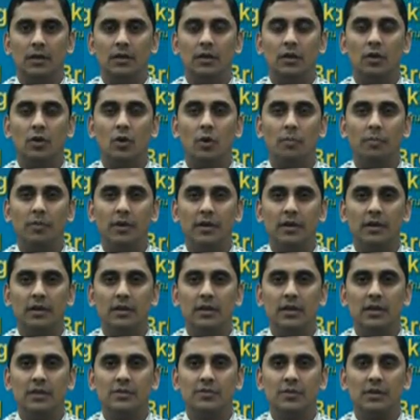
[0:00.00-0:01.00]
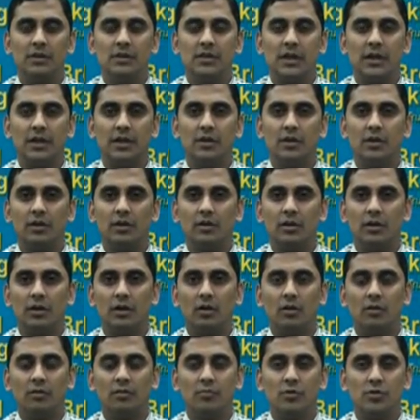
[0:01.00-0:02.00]
The corporate earnings for the second quarter are
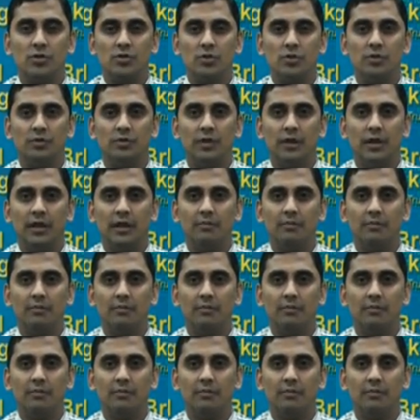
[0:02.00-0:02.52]
almost over,